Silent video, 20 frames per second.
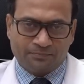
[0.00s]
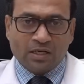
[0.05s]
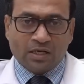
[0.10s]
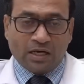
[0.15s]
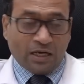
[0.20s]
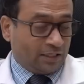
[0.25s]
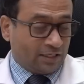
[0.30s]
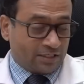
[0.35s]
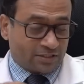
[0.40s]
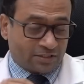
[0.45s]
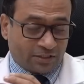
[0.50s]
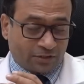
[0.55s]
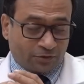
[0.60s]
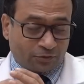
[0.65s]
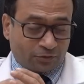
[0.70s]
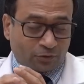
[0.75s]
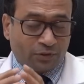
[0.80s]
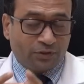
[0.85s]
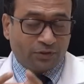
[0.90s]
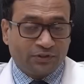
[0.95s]
And as I
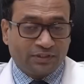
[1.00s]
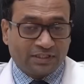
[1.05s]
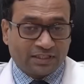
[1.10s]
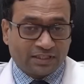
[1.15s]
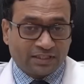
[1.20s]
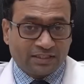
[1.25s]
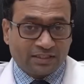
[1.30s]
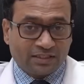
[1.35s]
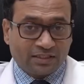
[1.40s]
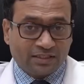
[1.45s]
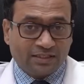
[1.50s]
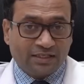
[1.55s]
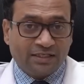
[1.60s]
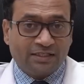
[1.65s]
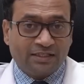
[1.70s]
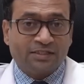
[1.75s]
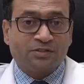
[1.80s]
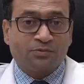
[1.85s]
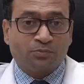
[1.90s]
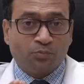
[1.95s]
told earlier, it
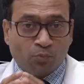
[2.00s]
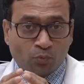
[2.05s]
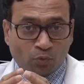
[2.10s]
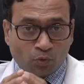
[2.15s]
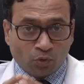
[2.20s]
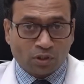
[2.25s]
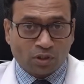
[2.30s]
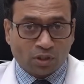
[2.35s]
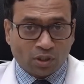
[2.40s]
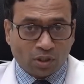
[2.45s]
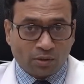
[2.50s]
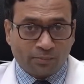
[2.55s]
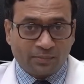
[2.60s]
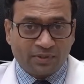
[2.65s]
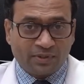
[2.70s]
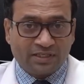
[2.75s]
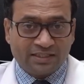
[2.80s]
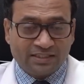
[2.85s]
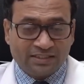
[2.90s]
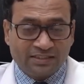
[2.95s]
is more
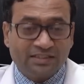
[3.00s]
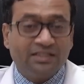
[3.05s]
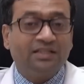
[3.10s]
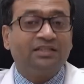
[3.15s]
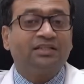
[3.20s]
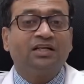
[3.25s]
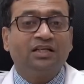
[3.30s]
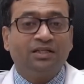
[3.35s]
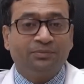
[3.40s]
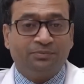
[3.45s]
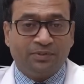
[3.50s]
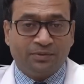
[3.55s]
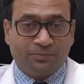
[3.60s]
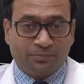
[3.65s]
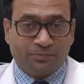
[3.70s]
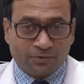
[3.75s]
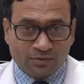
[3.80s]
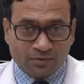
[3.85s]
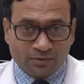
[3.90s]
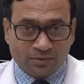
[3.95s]
common in elderly
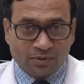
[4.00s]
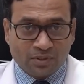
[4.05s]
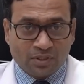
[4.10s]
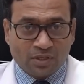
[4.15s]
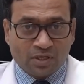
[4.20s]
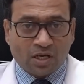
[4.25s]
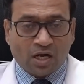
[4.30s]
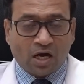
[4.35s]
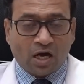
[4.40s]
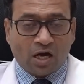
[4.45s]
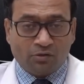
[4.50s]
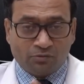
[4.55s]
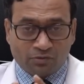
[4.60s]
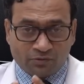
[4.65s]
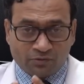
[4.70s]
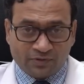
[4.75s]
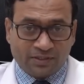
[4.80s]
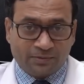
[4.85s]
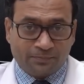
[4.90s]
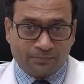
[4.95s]
people.
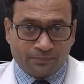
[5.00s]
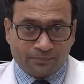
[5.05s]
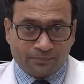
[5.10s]
However,